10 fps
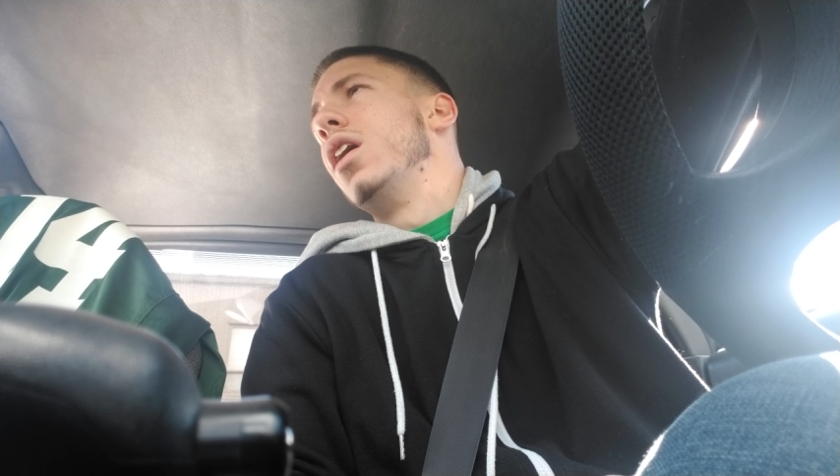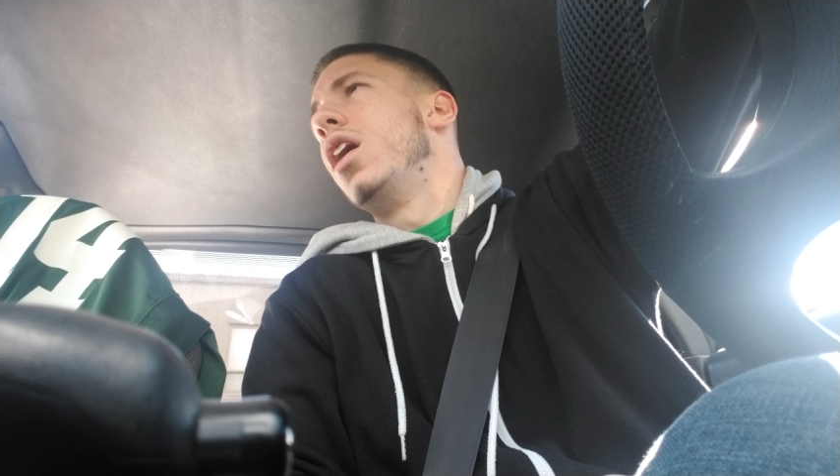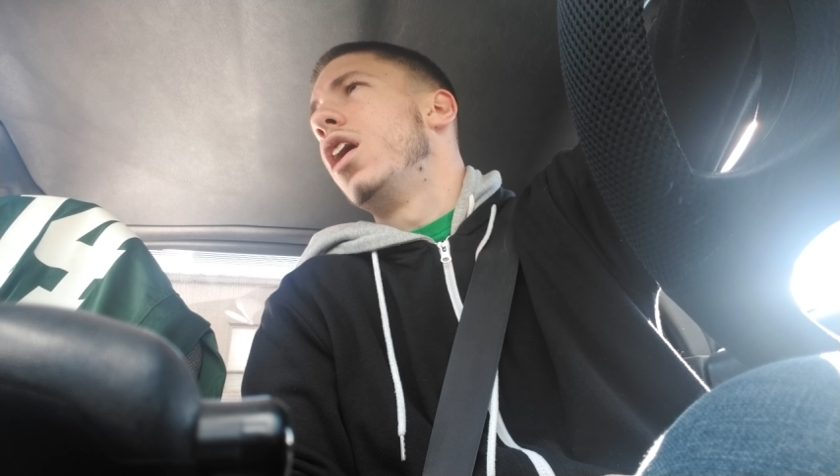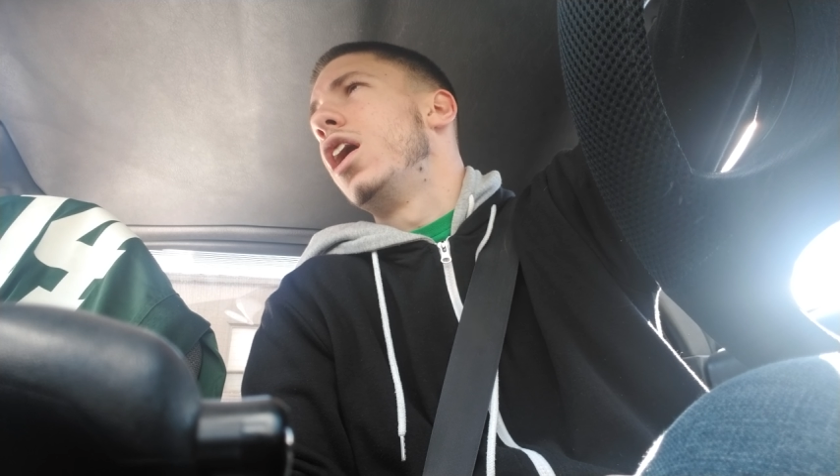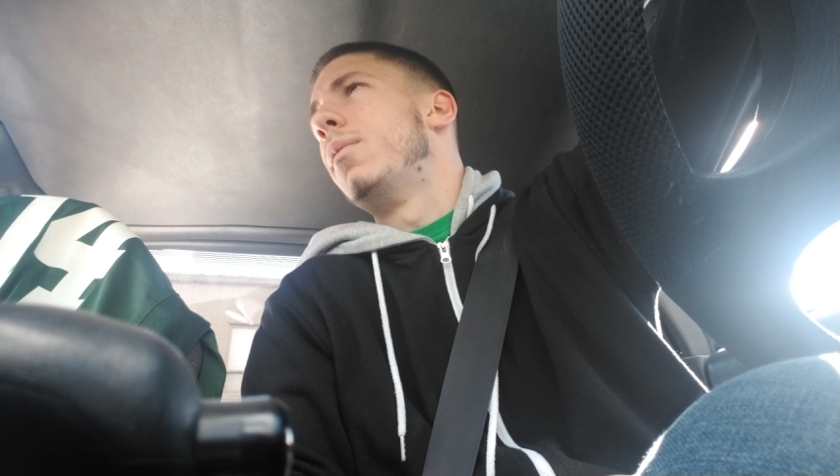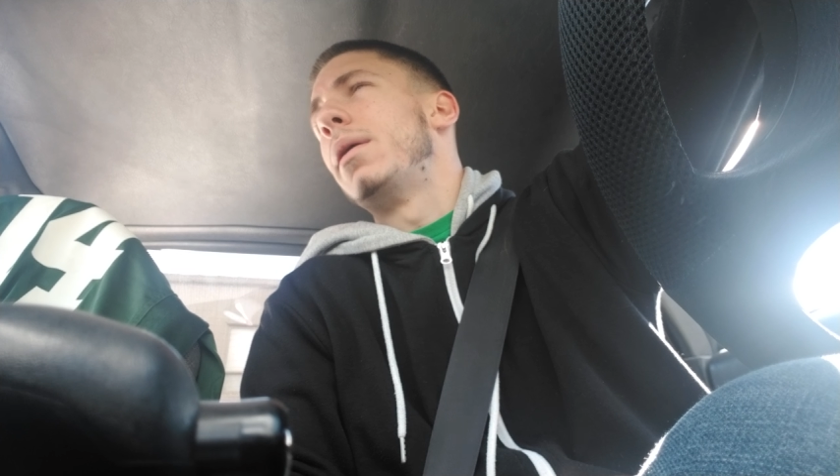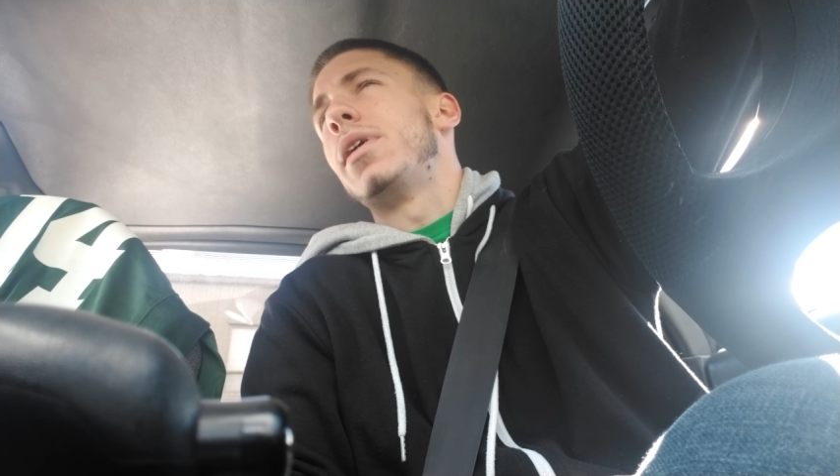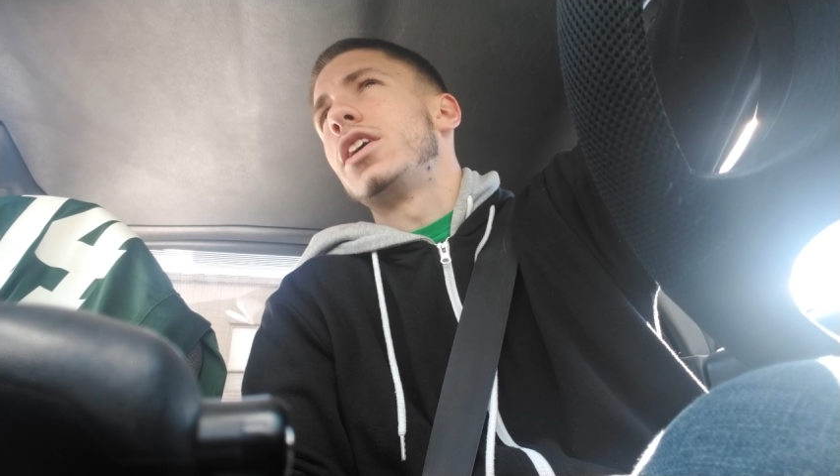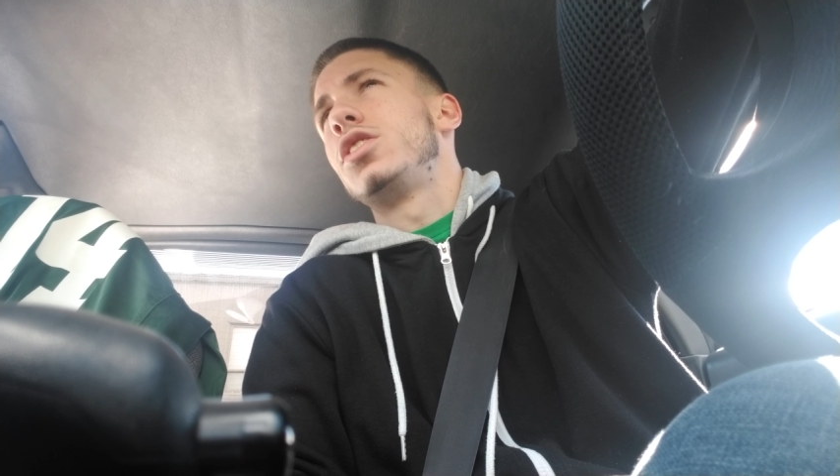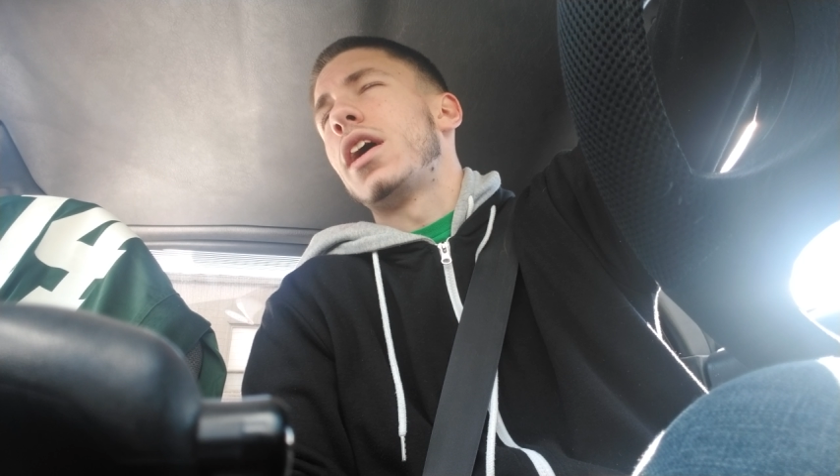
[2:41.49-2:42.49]
Um, I'm
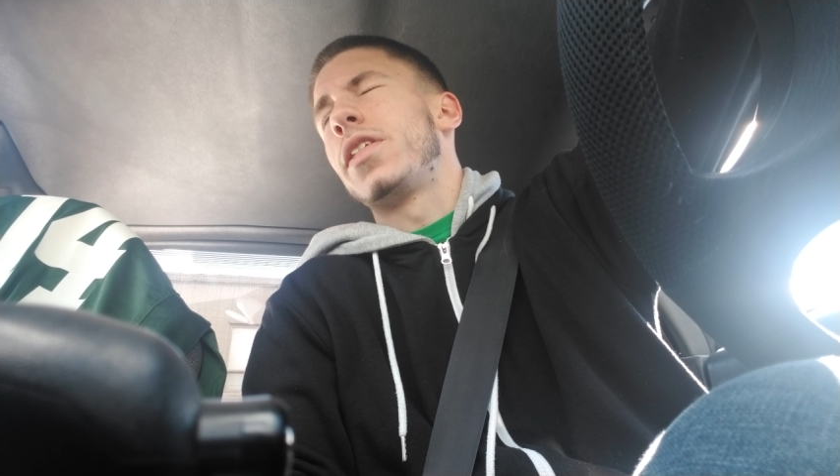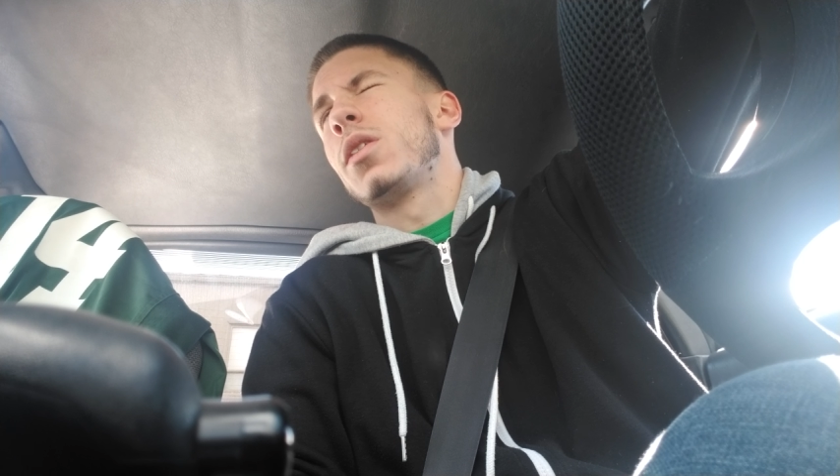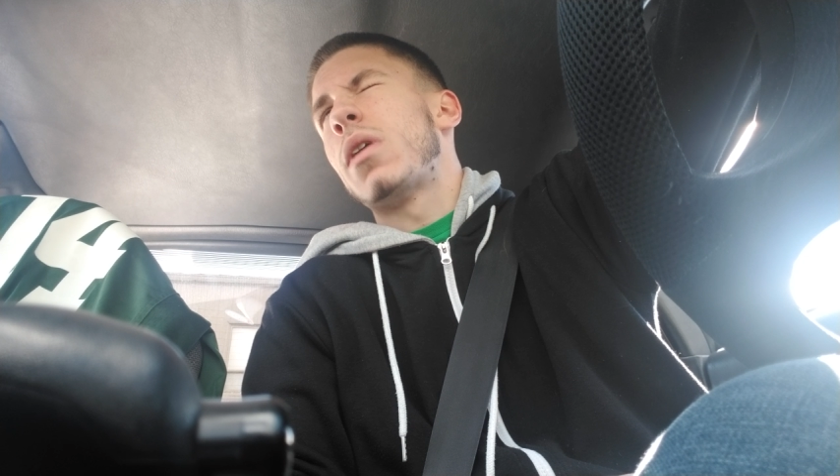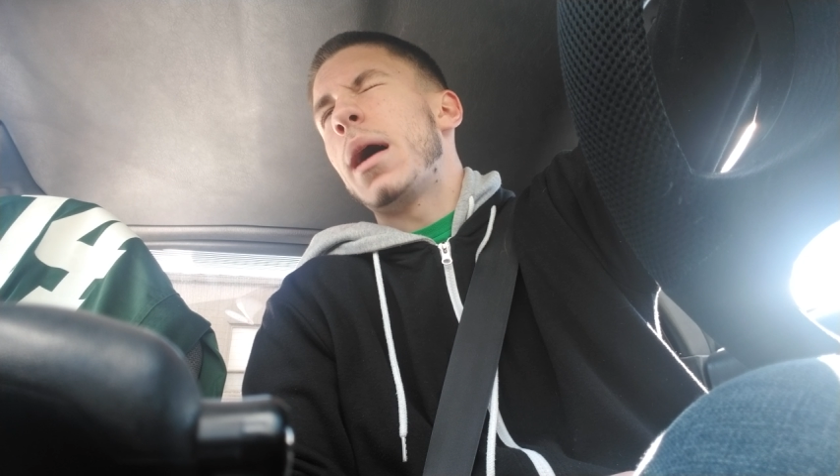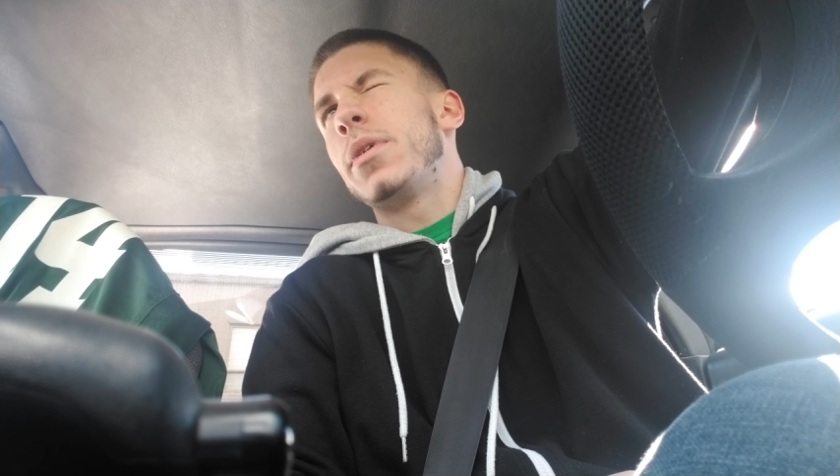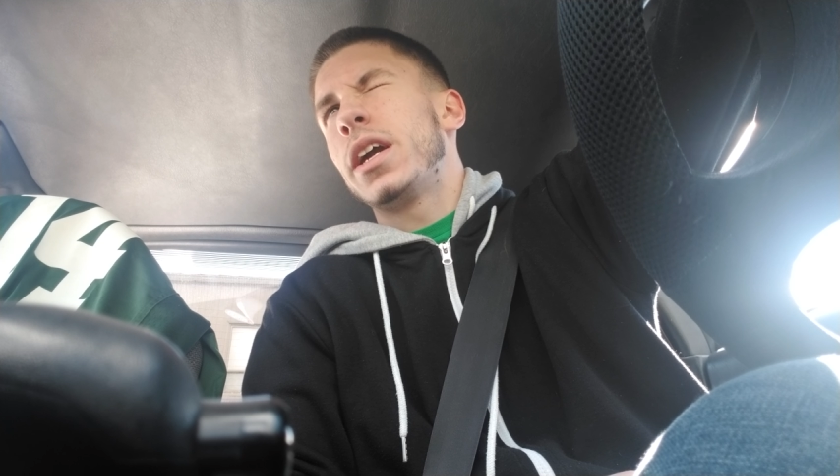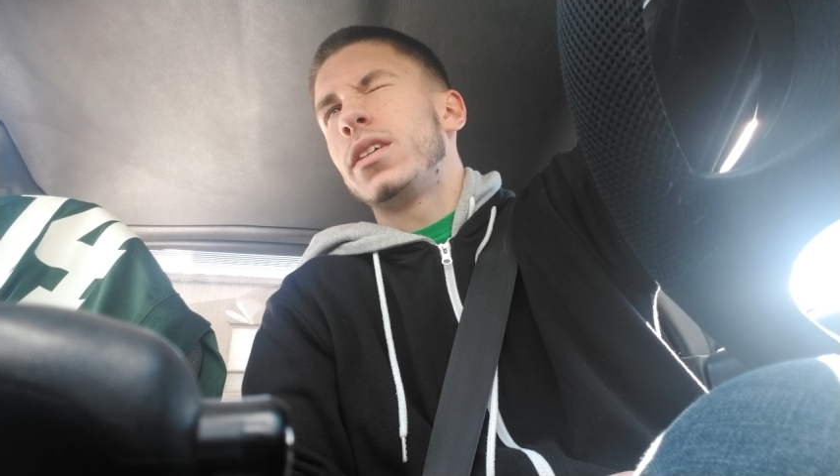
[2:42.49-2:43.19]
not sure. I think Robby